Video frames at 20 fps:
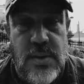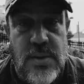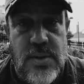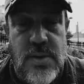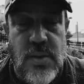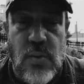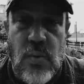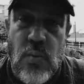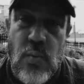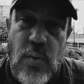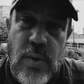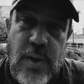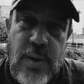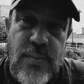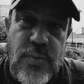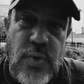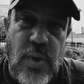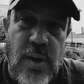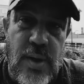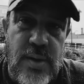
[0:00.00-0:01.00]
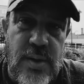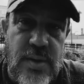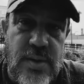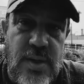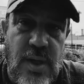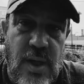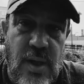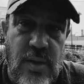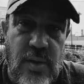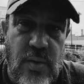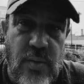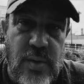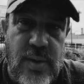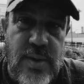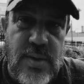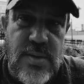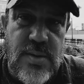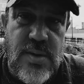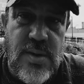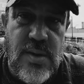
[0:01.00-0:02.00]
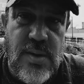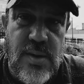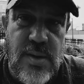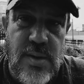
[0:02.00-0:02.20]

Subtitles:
So what I'm trying to tell you is